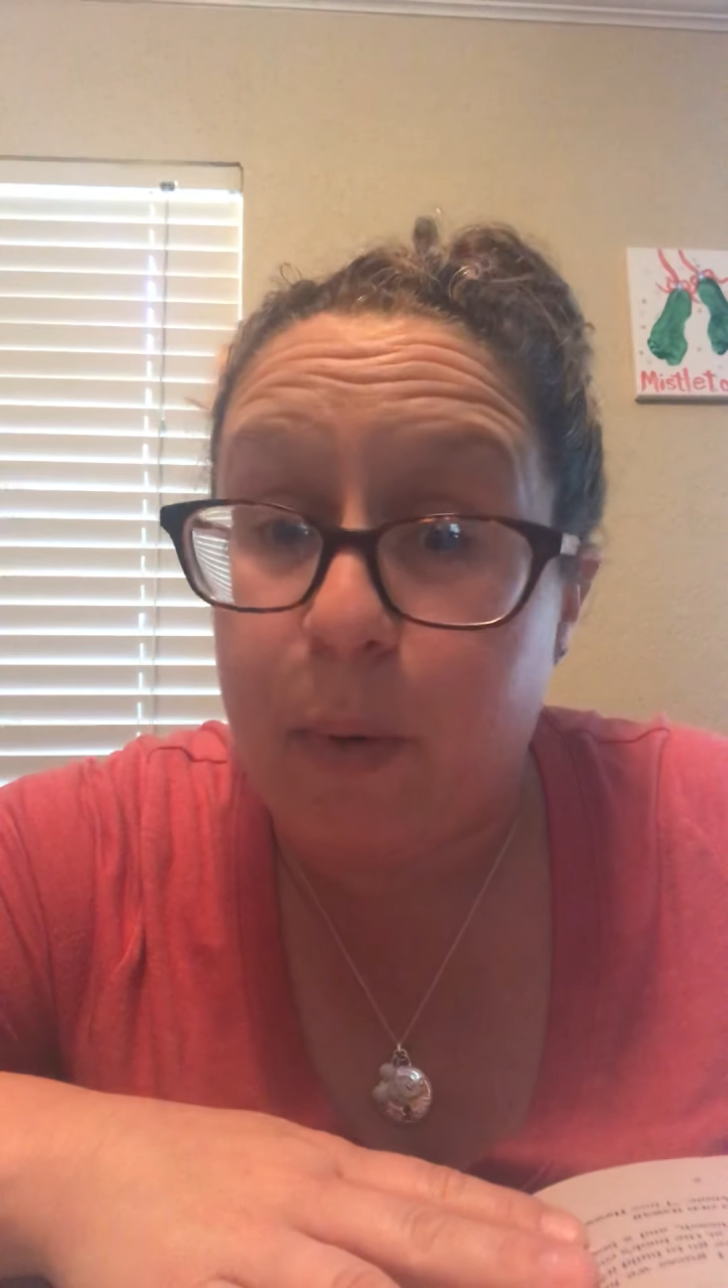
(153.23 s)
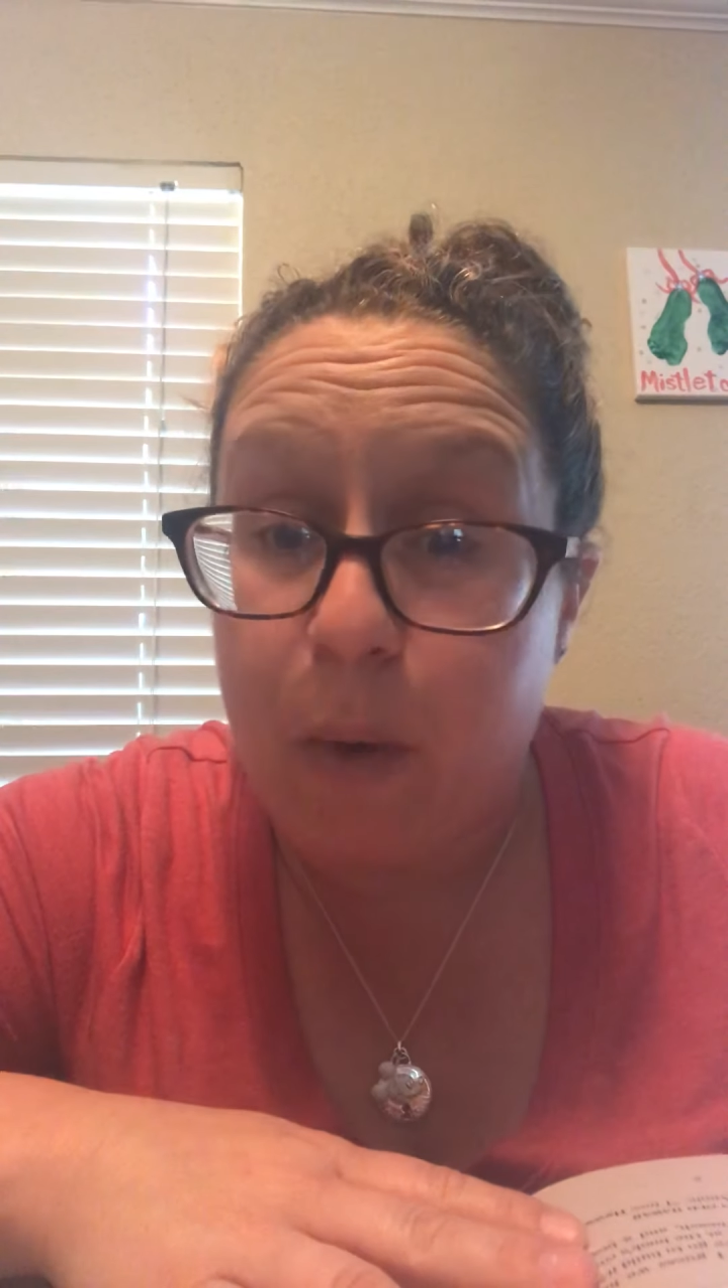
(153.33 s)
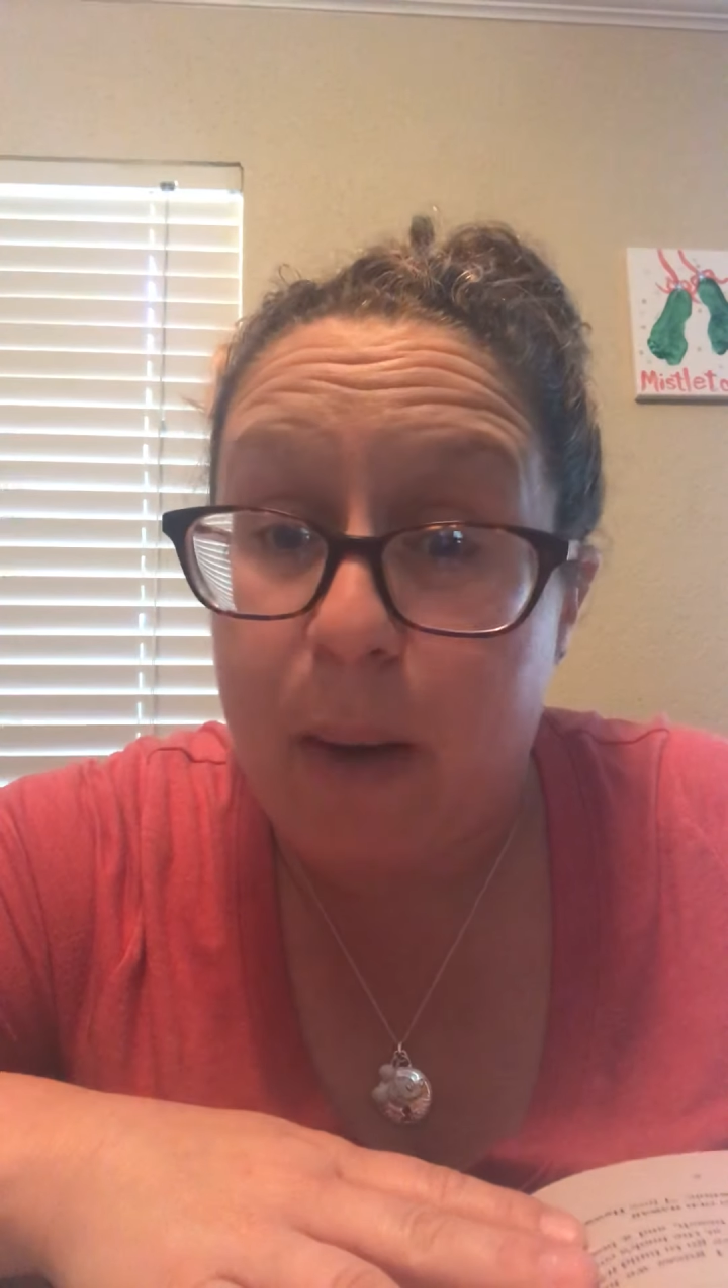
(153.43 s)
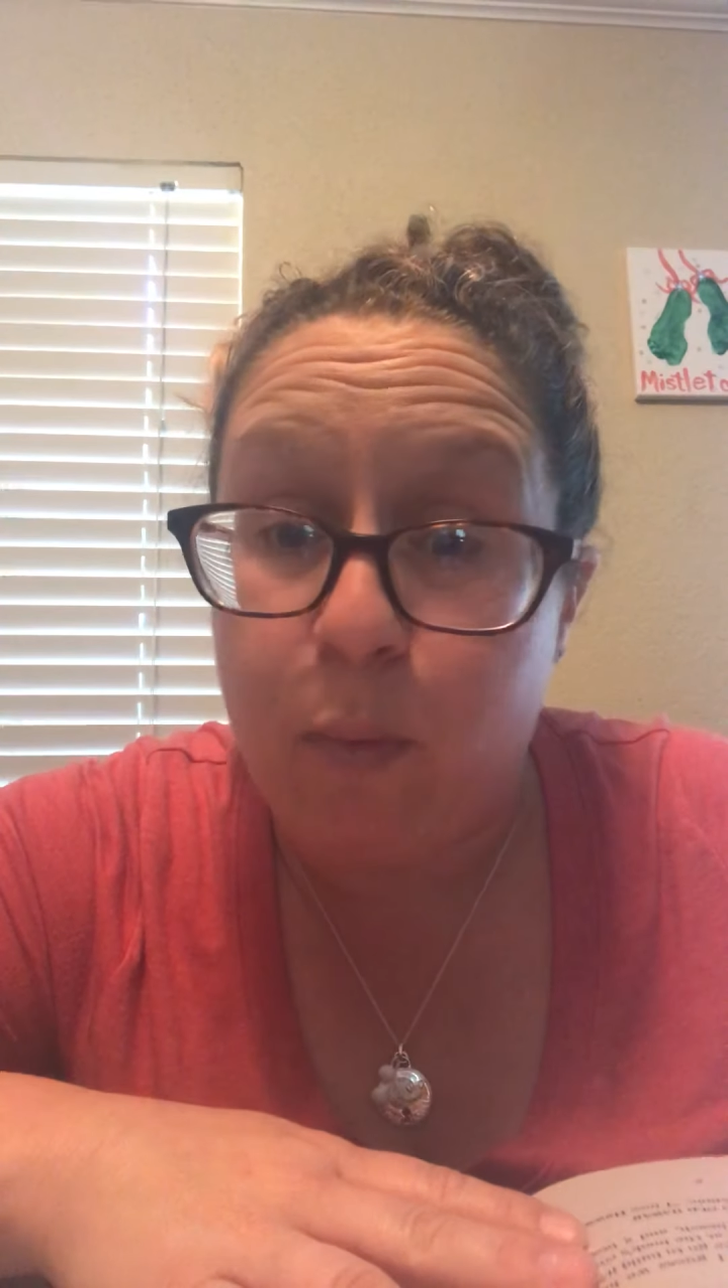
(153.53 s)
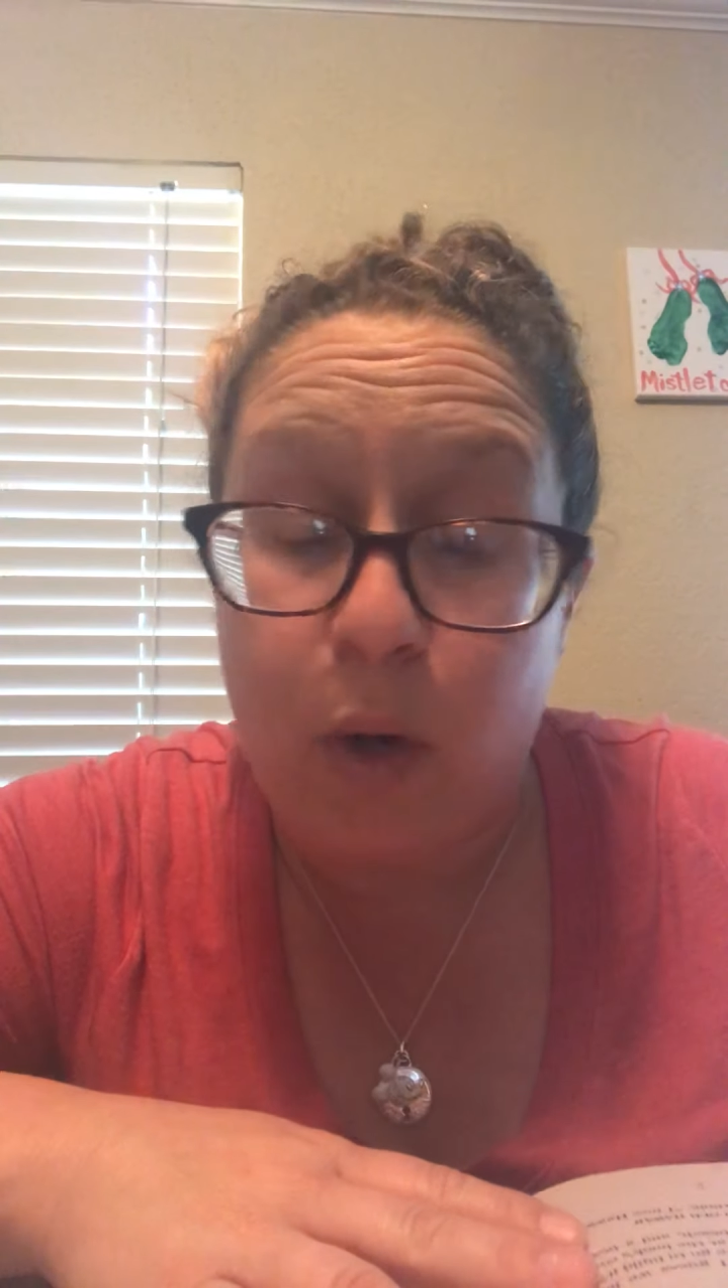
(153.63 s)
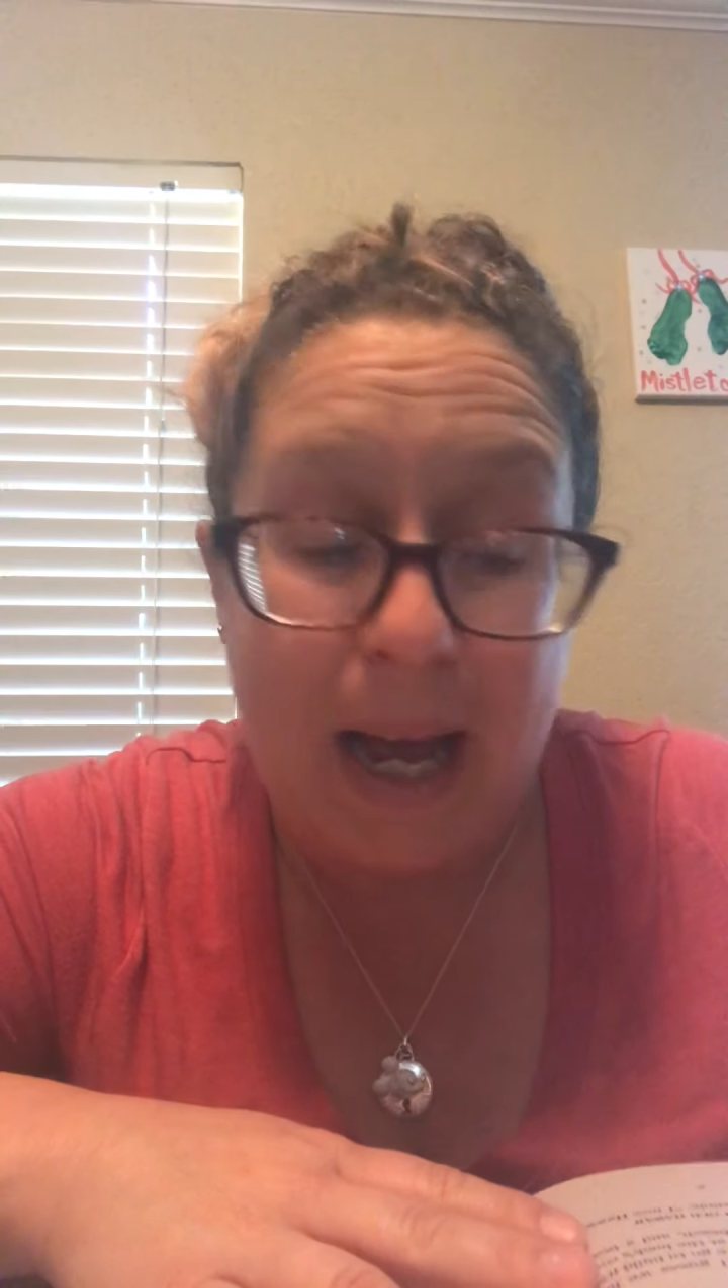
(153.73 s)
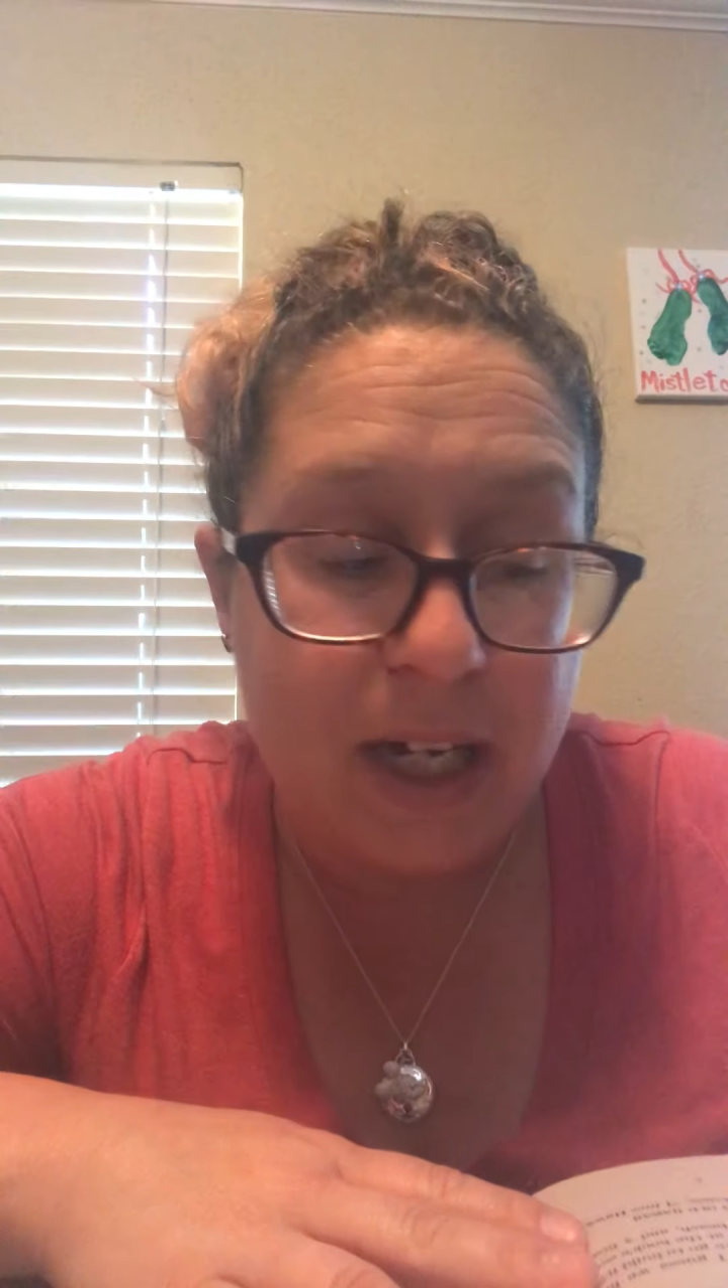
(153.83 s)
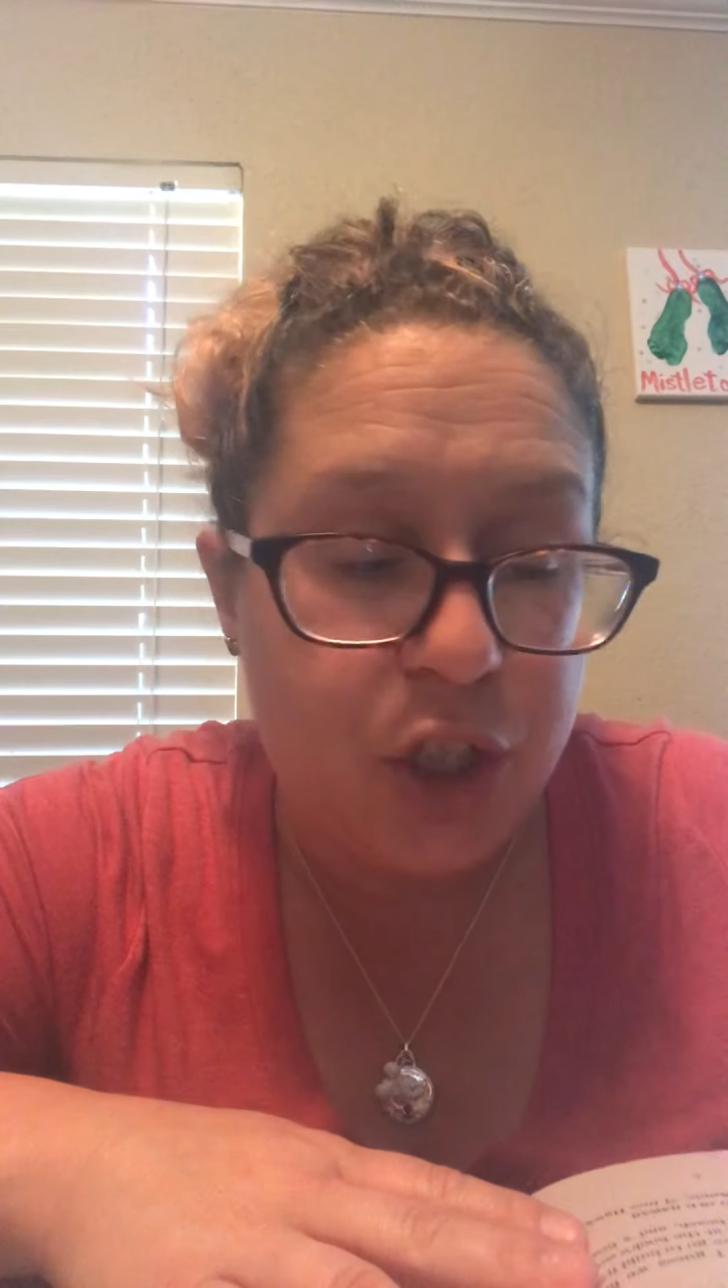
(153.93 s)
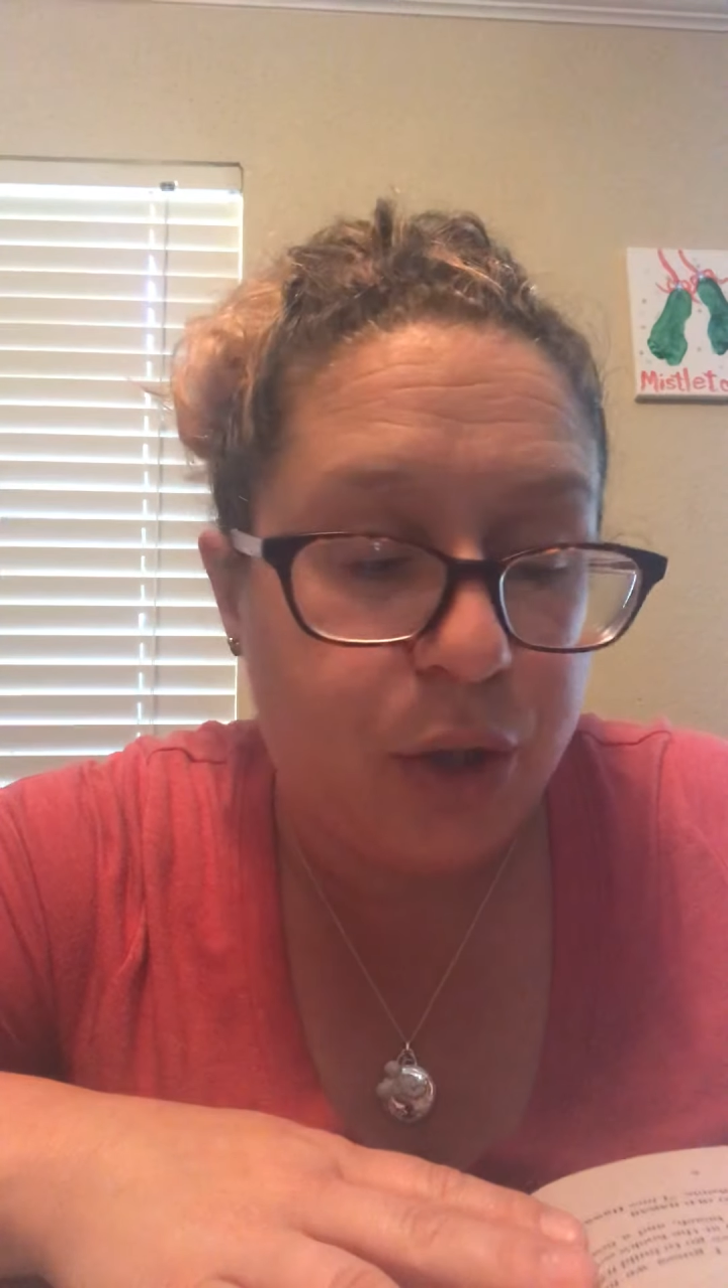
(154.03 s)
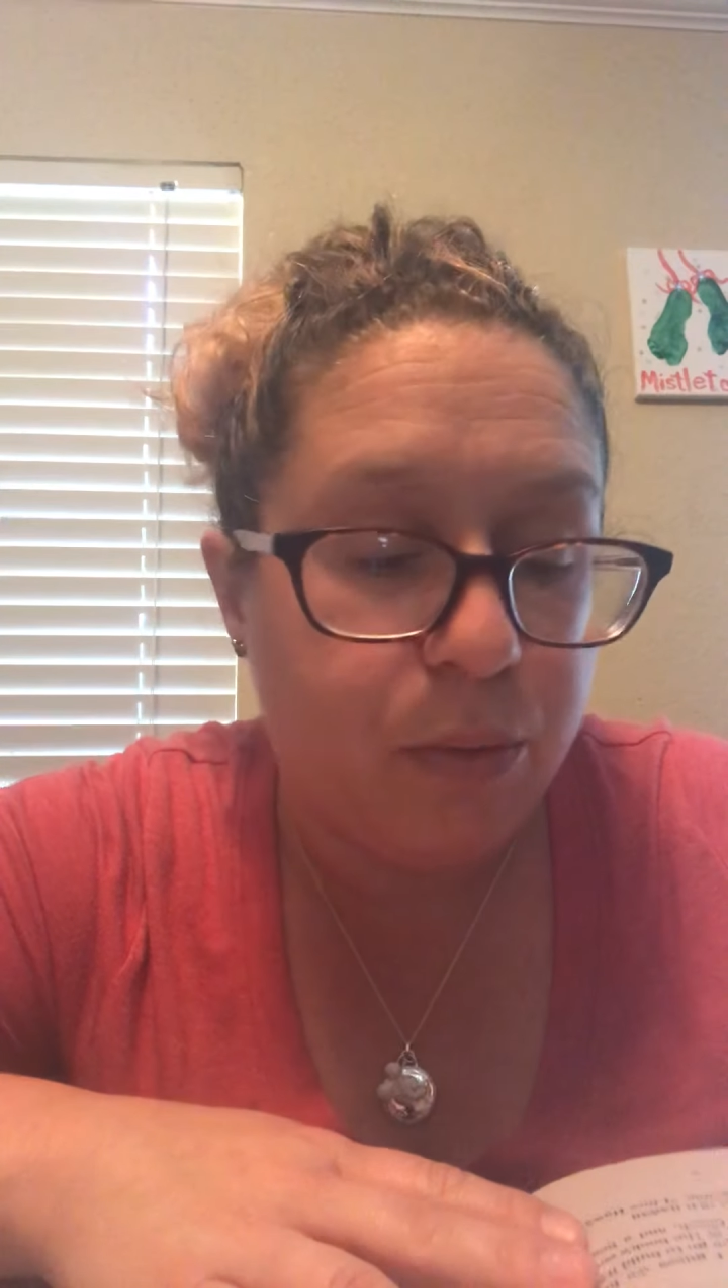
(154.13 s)
rhyme will
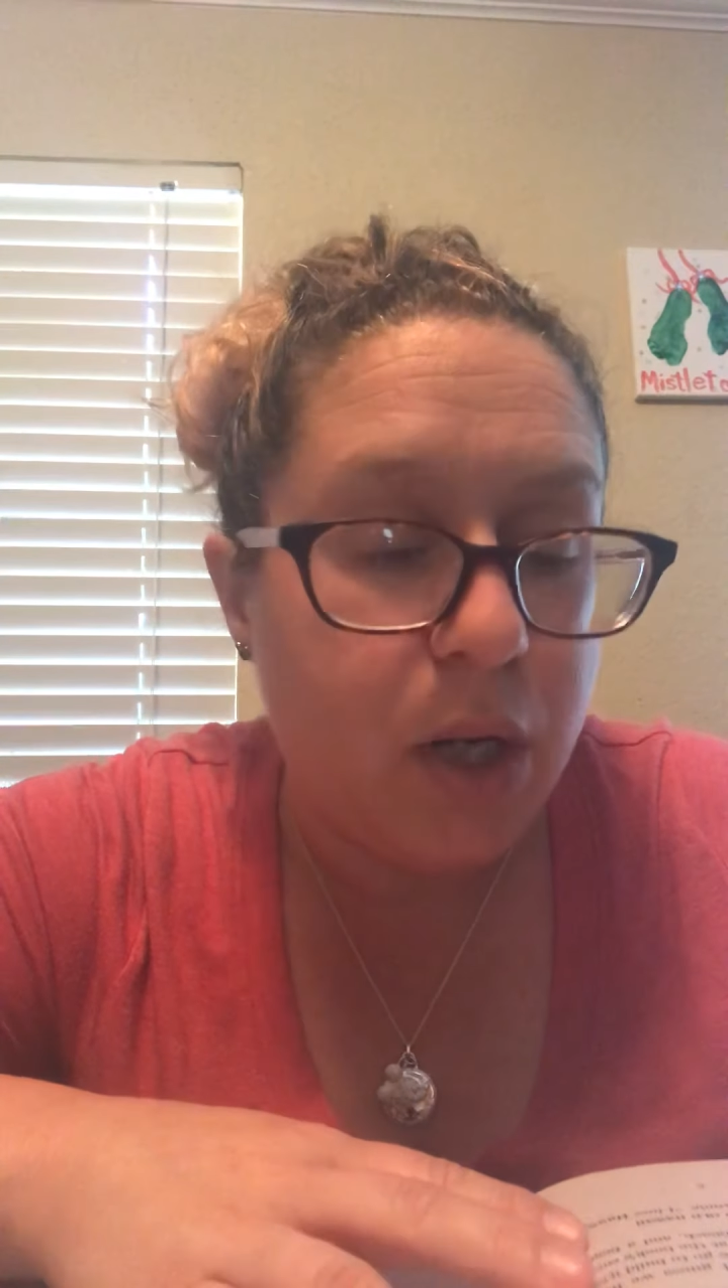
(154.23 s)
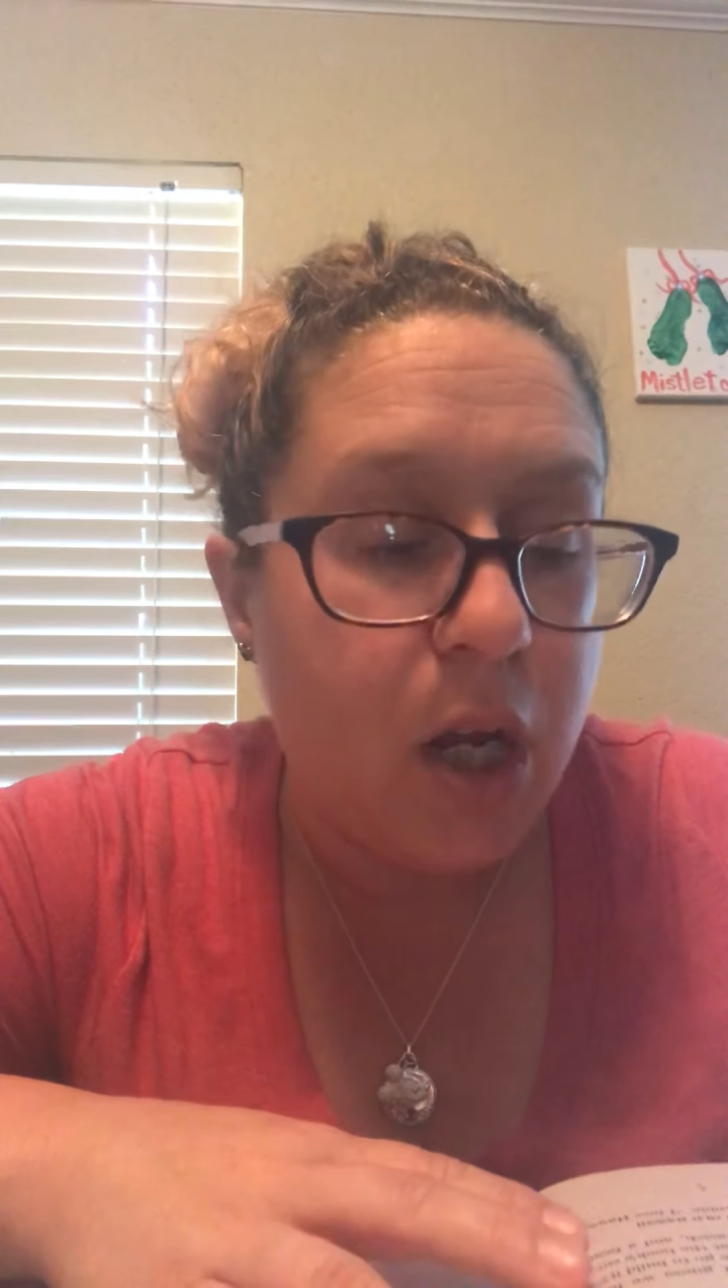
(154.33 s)
guide you.